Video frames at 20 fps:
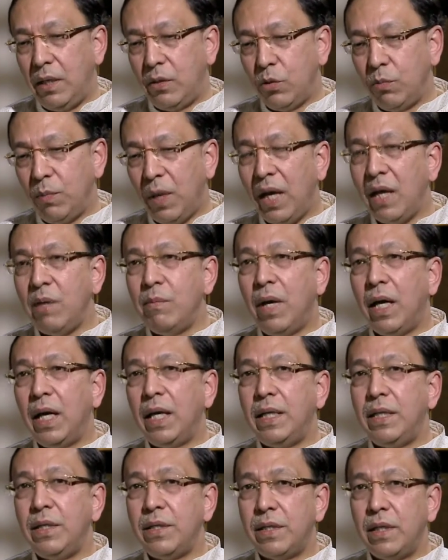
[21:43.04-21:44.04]
to my
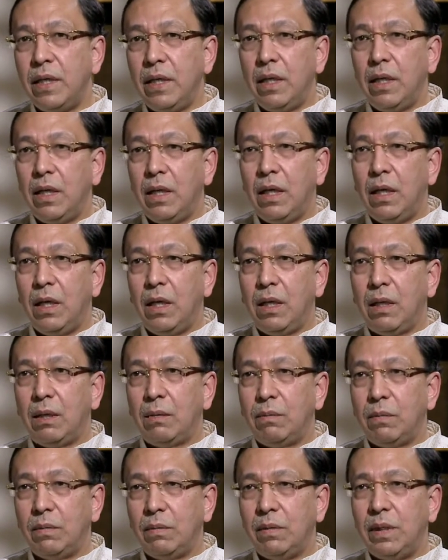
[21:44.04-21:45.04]
mind,
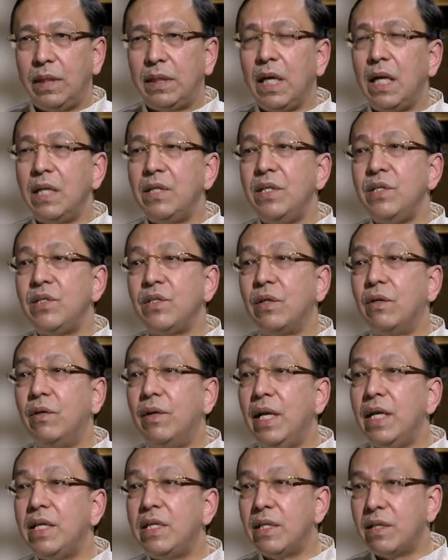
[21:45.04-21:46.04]
Netaji's
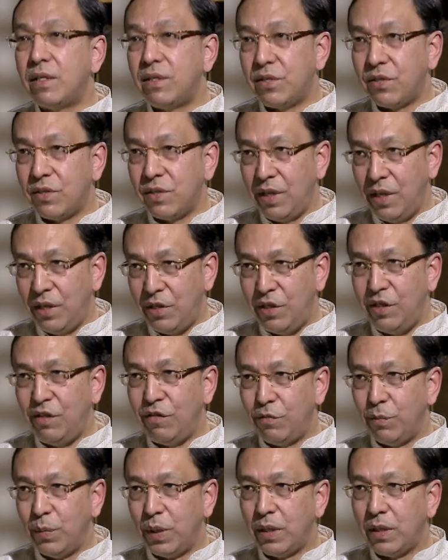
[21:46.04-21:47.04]
greatest
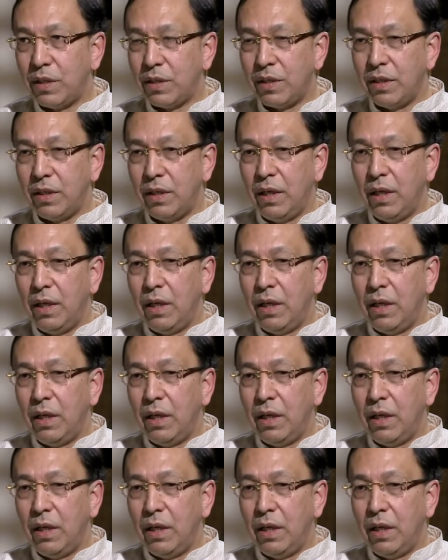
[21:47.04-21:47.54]
achievement